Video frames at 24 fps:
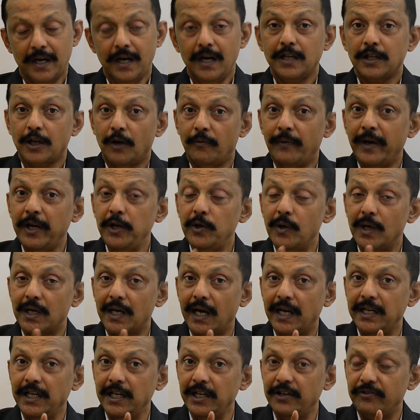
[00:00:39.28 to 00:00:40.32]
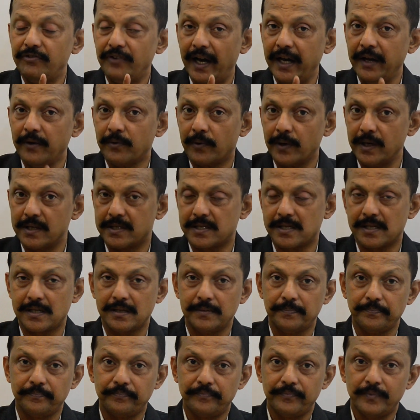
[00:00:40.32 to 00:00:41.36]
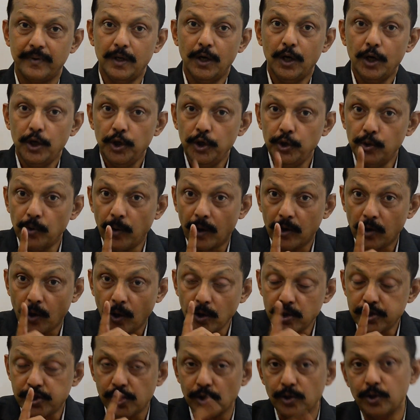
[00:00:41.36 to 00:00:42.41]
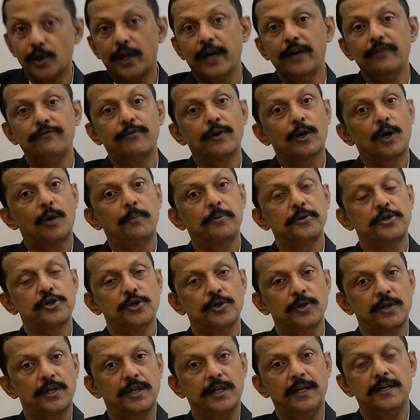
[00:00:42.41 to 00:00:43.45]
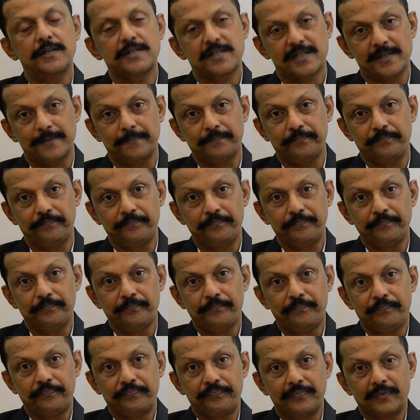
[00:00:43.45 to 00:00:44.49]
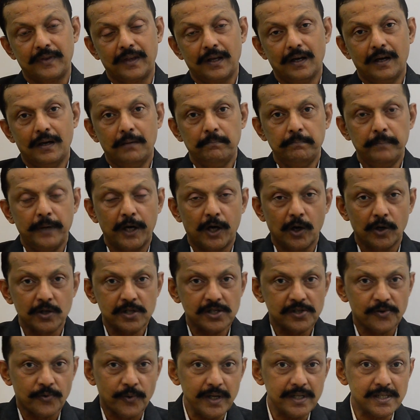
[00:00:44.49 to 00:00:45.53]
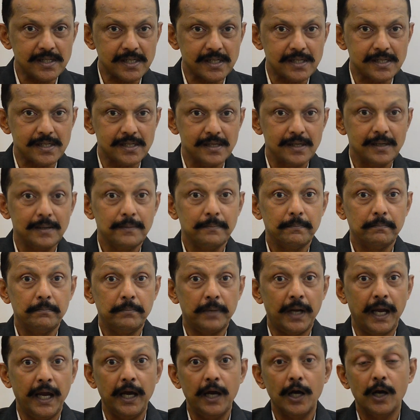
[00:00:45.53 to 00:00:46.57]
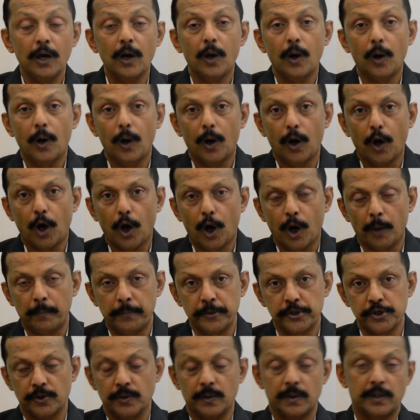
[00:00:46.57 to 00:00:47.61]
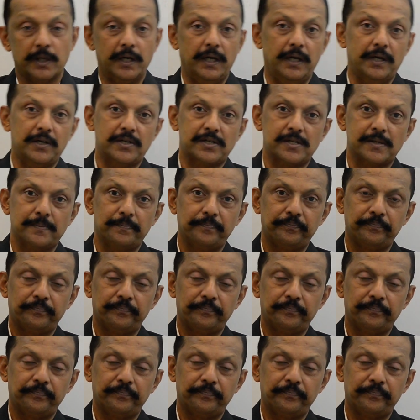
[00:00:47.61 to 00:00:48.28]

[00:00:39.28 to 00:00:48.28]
Now, when you are identifying risk, you are also looking for opportunities, because risks bring opportunities.